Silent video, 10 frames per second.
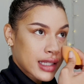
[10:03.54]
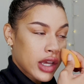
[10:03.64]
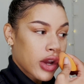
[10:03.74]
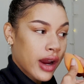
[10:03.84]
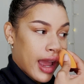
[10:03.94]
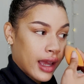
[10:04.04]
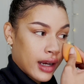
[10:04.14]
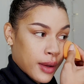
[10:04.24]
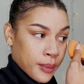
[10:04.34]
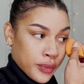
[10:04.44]
year,
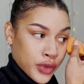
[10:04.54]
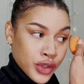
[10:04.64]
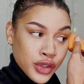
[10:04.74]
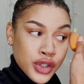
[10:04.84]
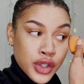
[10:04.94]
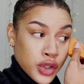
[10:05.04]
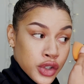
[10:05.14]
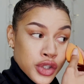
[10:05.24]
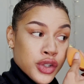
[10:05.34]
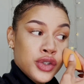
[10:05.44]
and
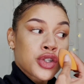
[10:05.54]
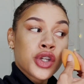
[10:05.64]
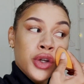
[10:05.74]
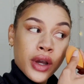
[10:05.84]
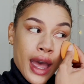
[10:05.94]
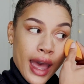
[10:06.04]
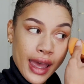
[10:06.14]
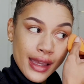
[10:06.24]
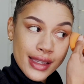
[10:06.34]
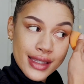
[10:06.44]
222,
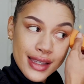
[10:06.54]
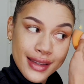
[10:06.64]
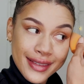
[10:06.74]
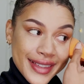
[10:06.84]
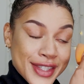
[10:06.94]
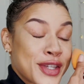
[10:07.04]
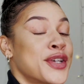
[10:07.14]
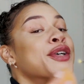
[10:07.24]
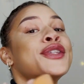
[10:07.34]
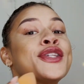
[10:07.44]
guys.
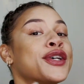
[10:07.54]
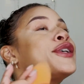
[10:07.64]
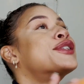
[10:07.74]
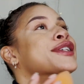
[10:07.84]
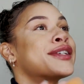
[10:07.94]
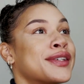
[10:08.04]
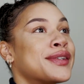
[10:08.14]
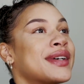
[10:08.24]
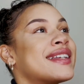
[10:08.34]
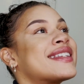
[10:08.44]

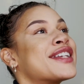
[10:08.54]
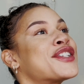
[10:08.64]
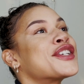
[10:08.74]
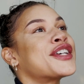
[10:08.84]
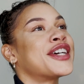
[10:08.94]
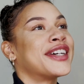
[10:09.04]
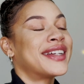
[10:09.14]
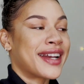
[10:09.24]
222 is such a good